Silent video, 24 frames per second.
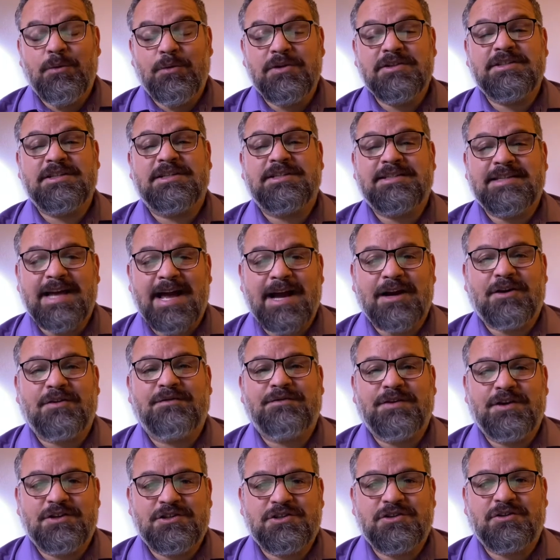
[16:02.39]
was a
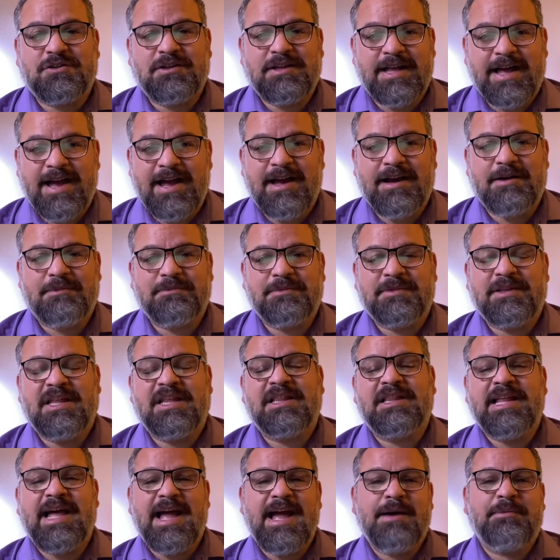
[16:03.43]
sacrificial lamb,
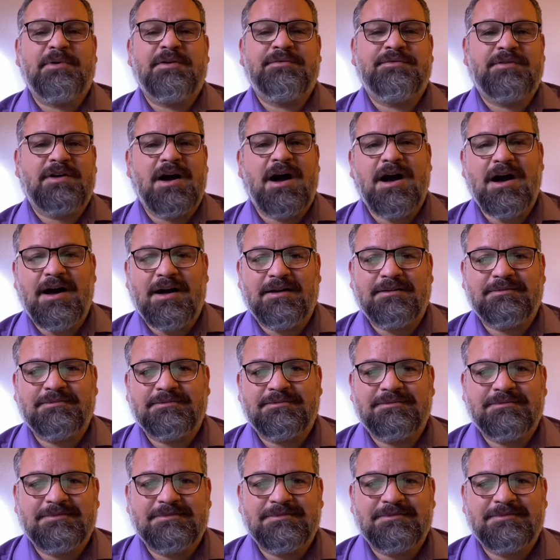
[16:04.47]
the Lamb of God.